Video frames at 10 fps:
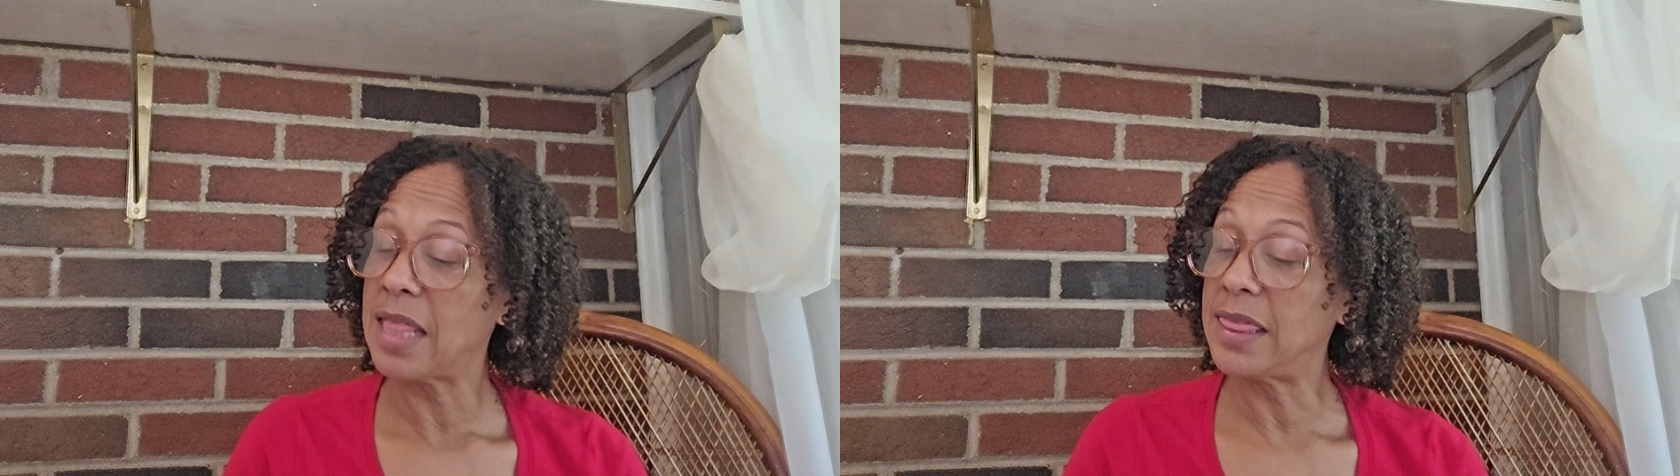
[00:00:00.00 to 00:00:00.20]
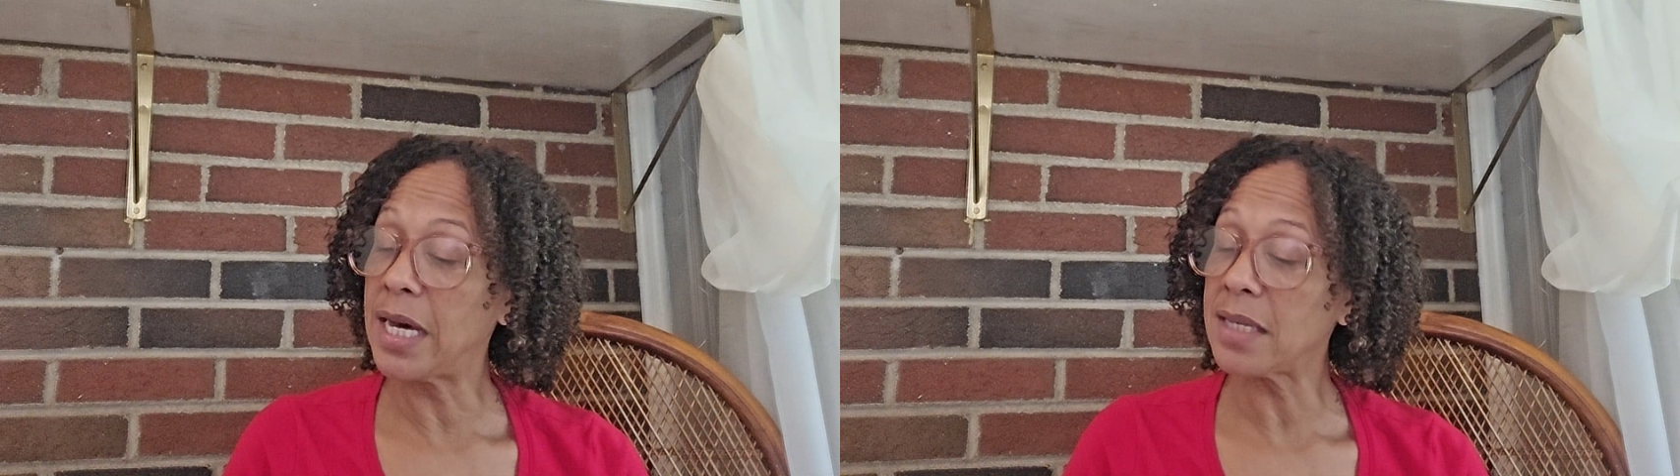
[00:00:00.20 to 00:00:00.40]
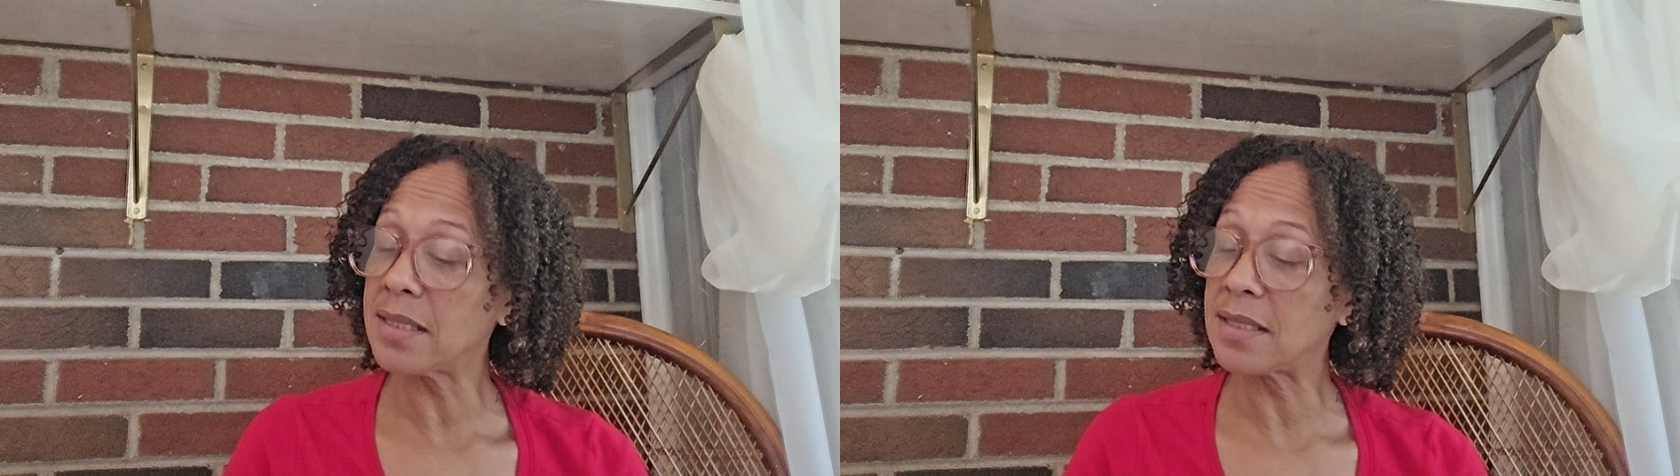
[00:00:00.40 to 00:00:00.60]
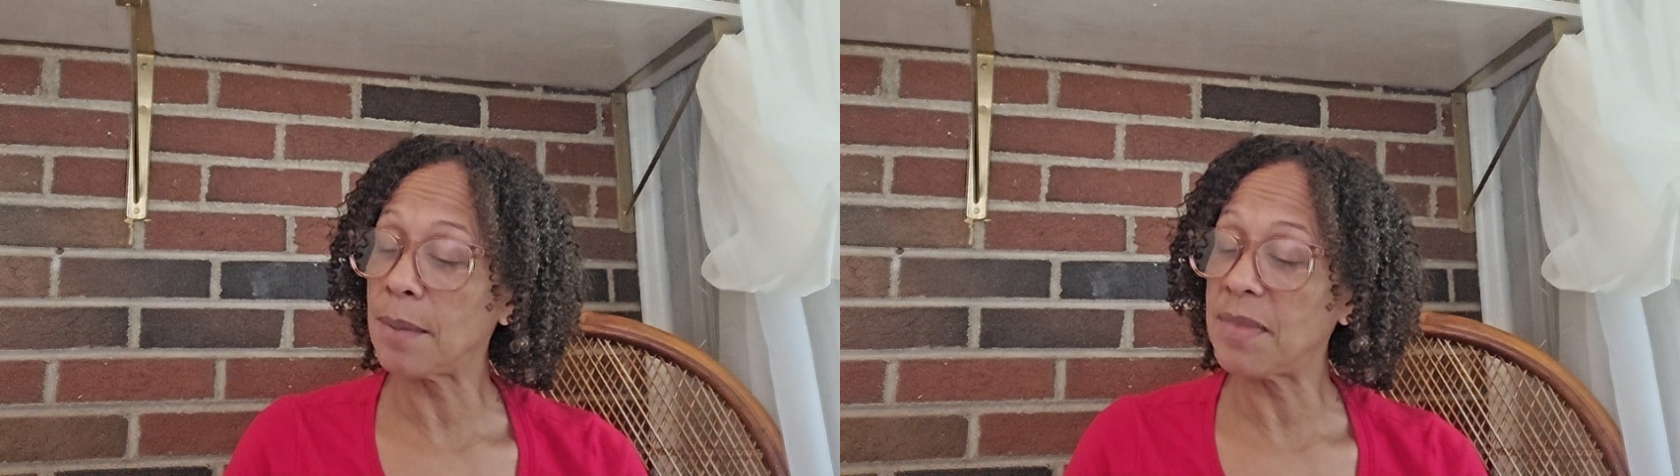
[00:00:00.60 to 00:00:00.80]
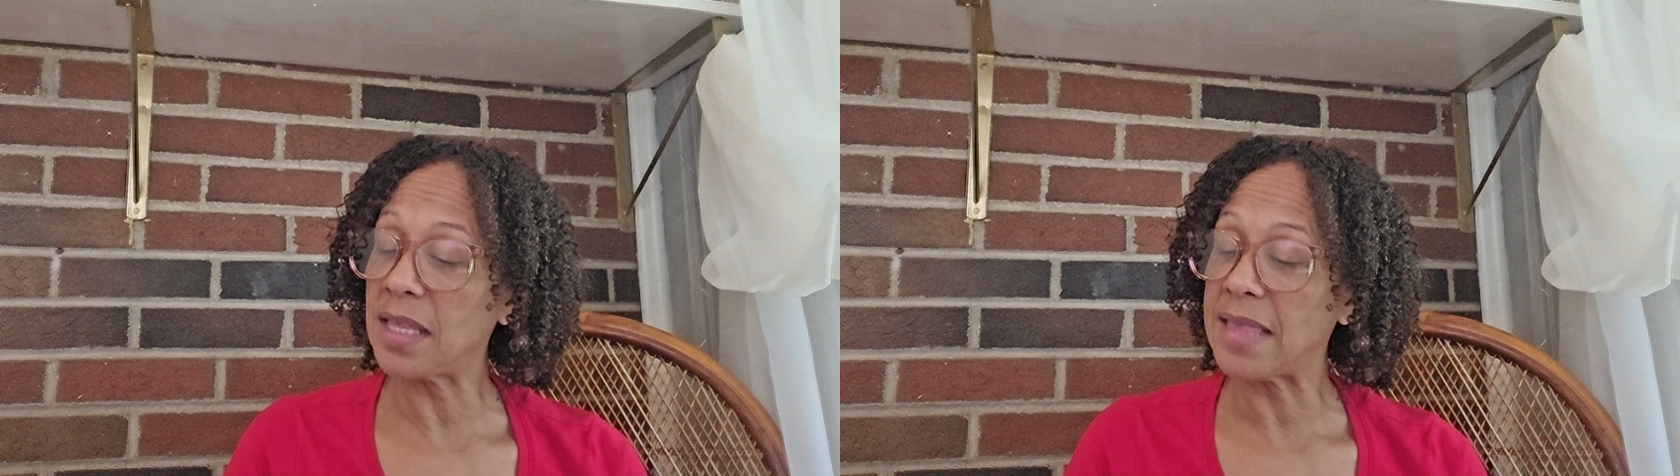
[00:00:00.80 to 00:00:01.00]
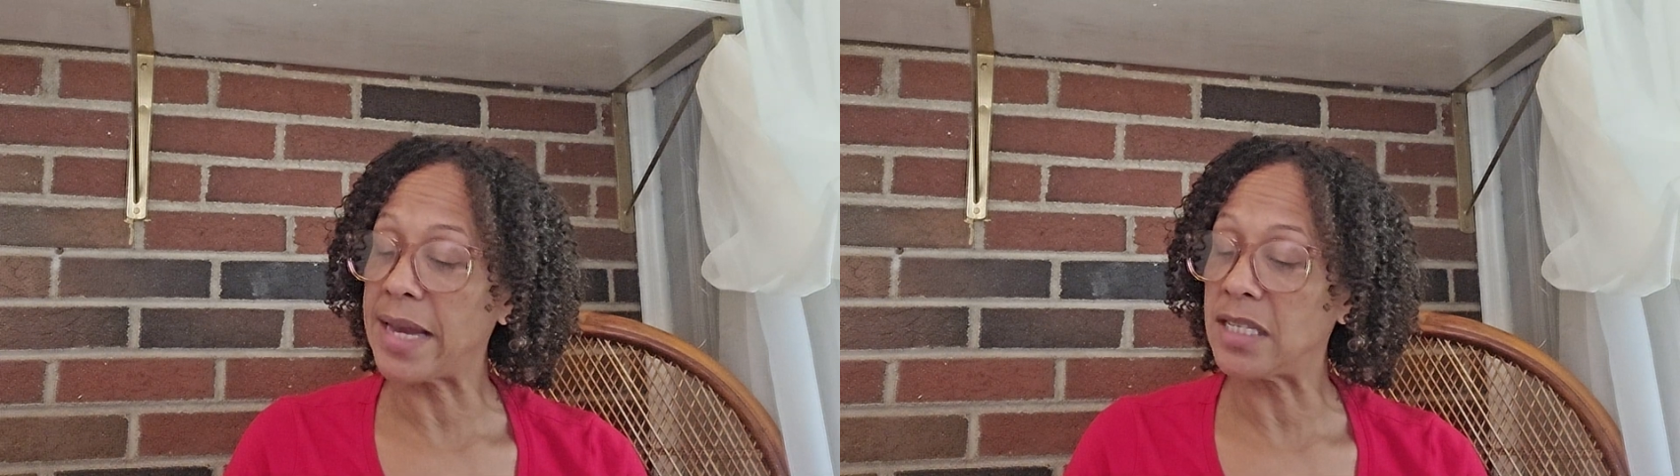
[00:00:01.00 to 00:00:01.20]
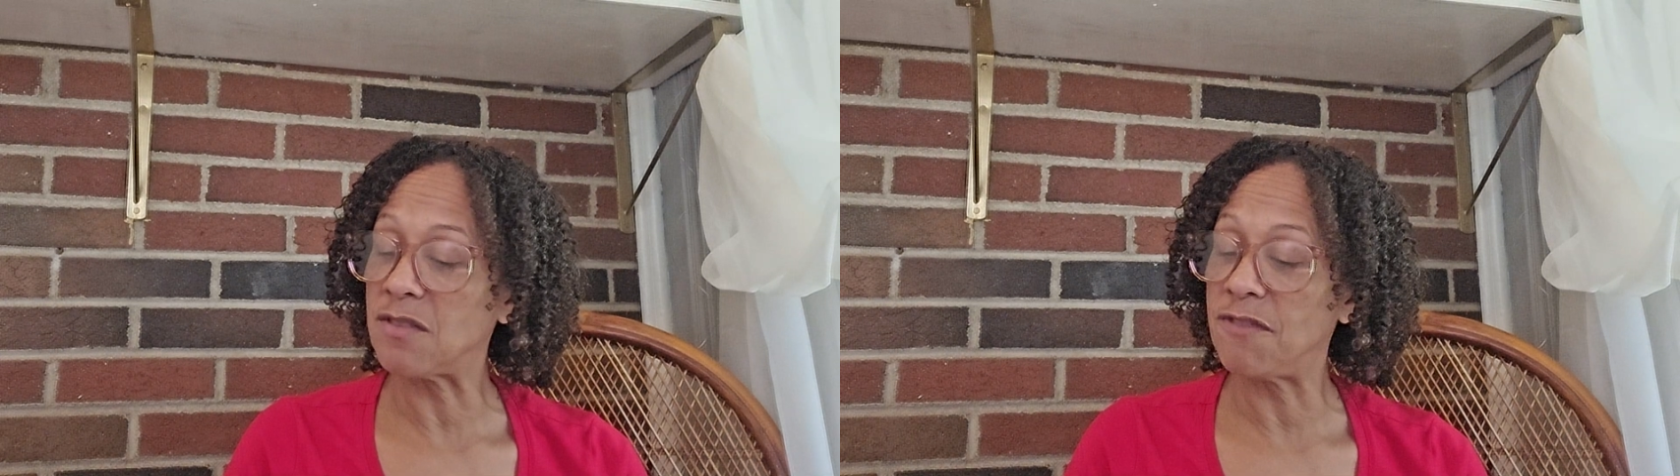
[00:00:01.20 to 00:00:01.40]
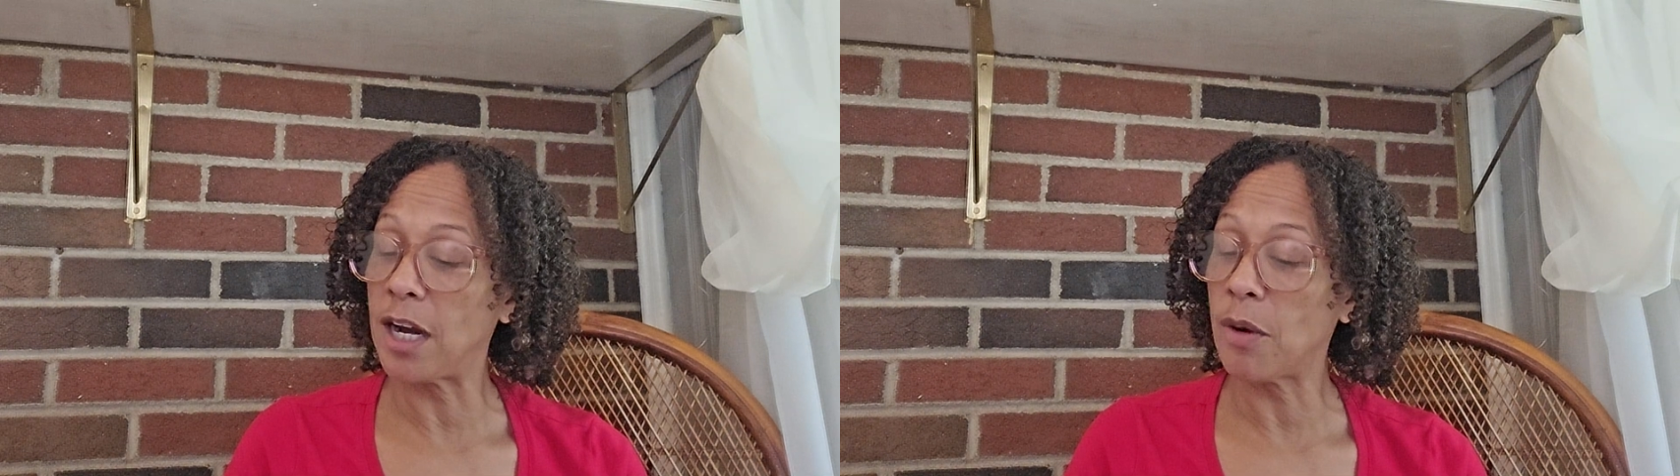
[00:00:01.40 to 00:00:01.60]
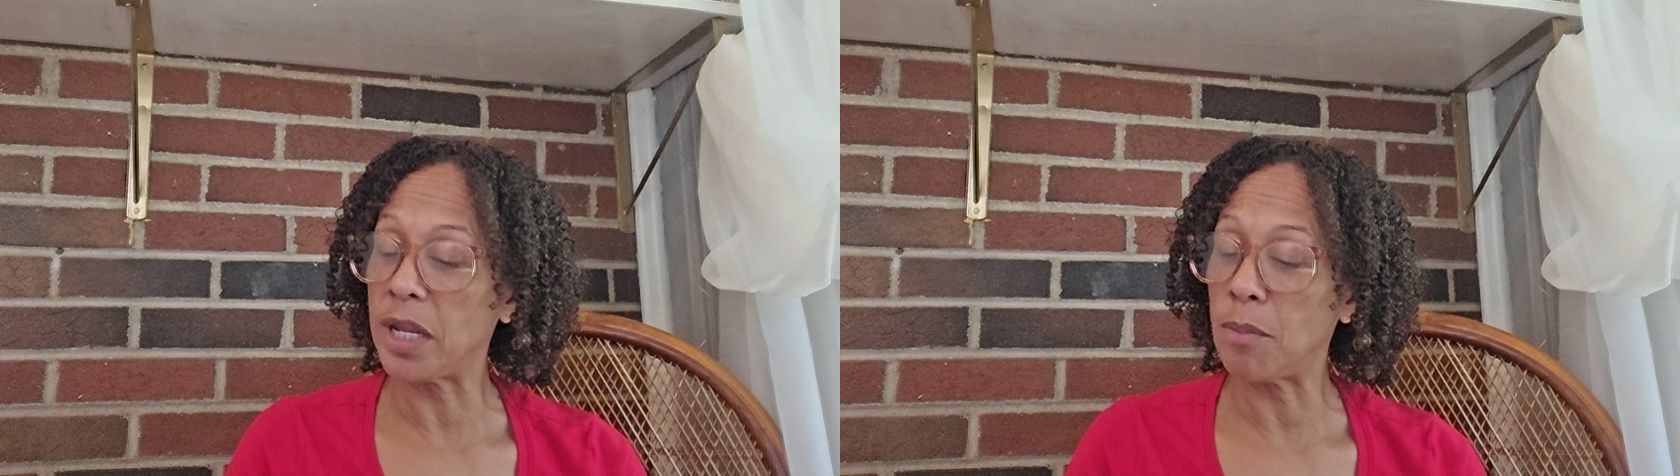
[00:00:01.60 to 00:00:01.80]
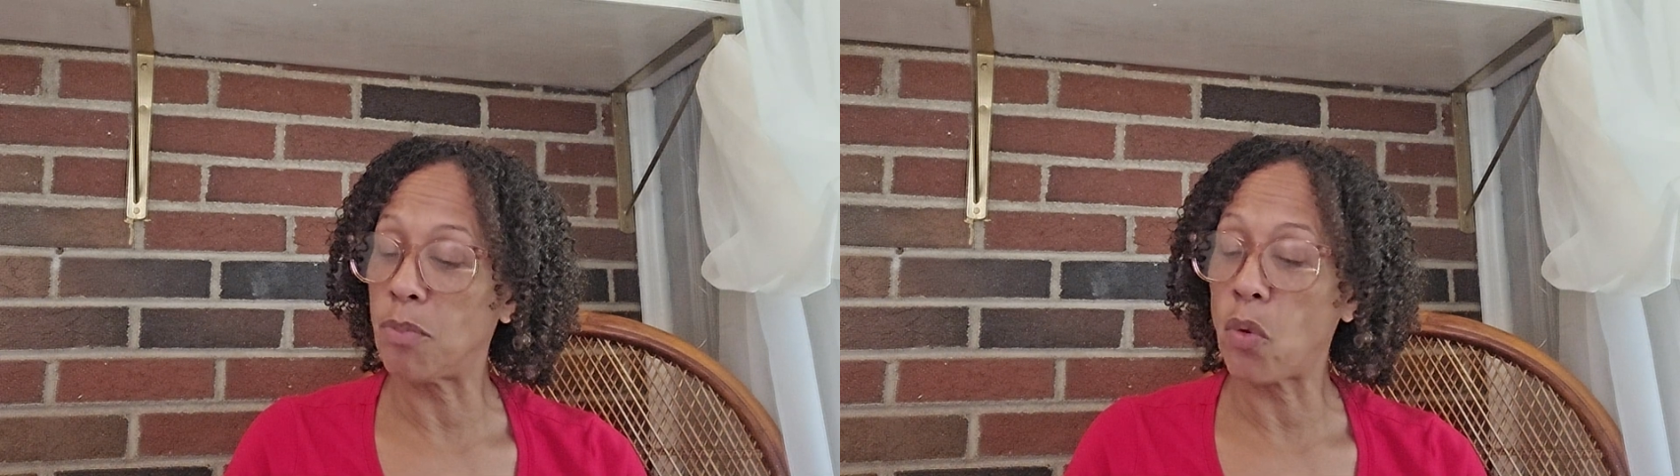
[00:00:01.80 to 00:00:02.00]
Thus, something that is
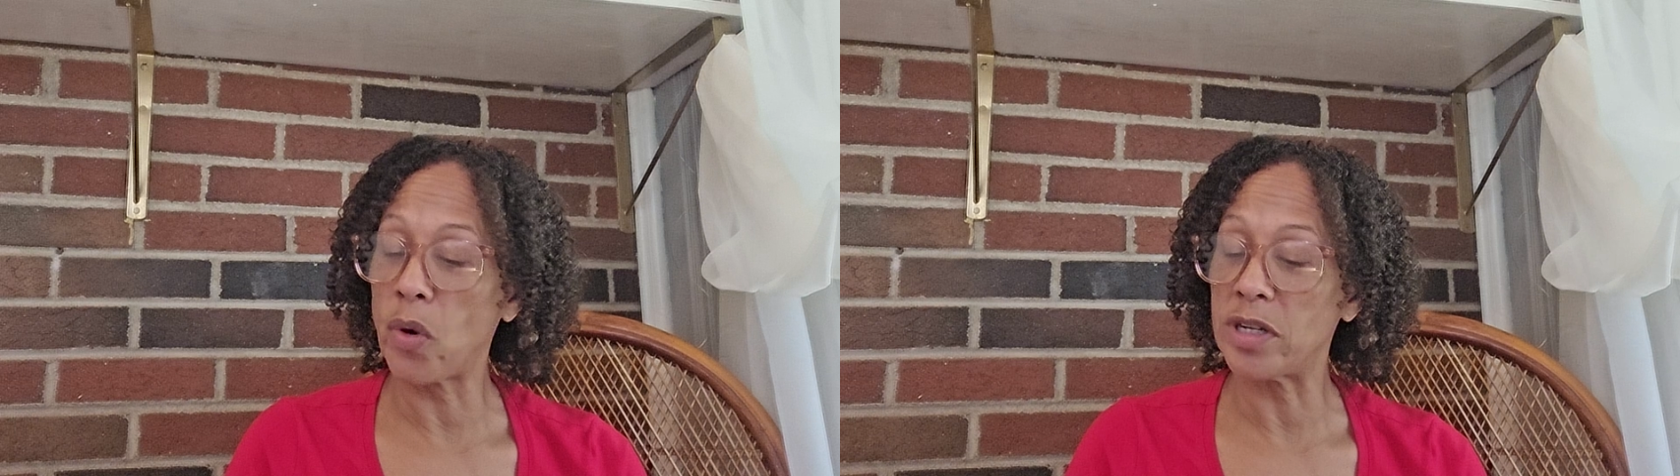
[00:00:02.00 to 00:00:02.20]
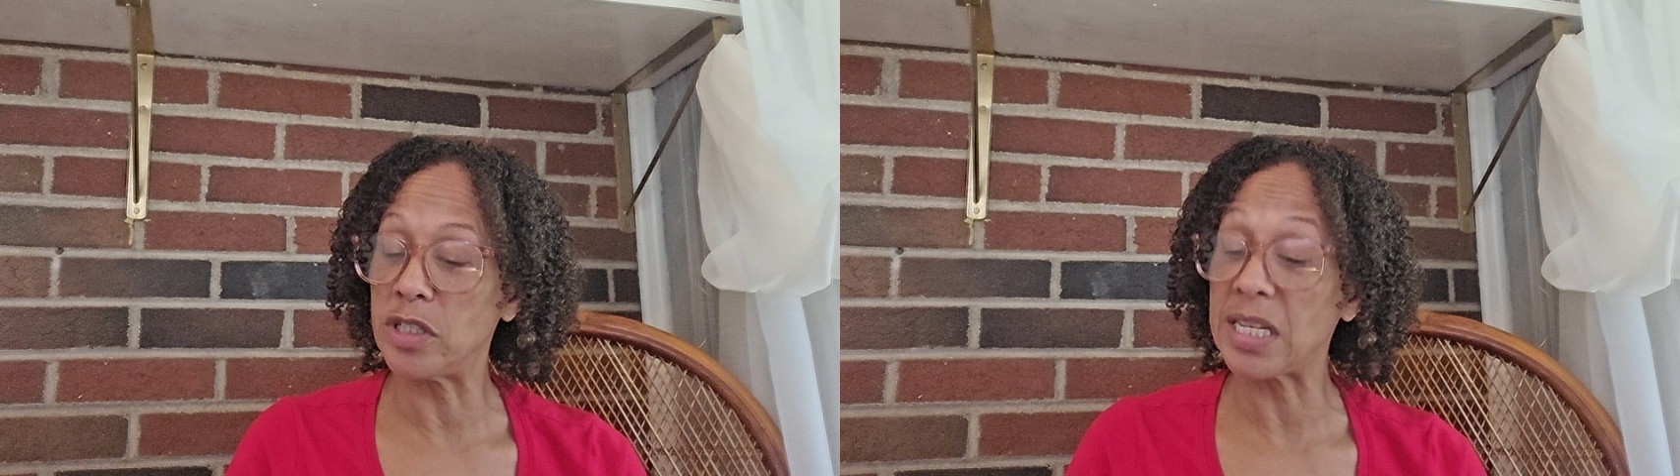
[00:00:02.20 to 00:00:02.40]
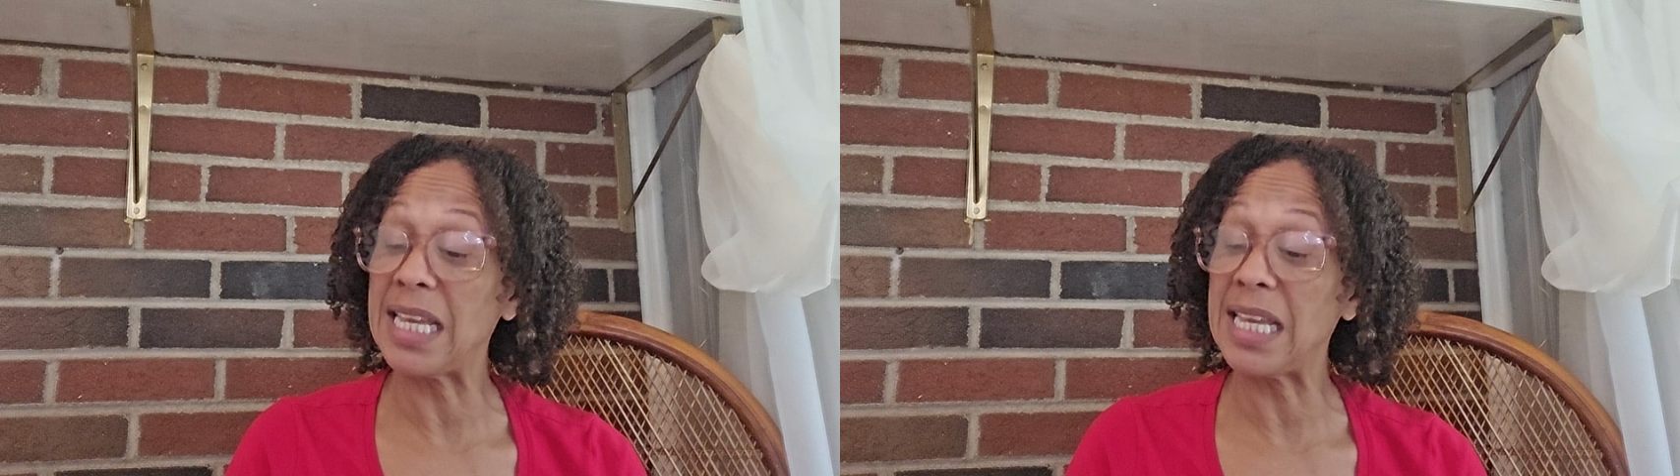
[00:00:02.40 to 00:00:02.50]
very important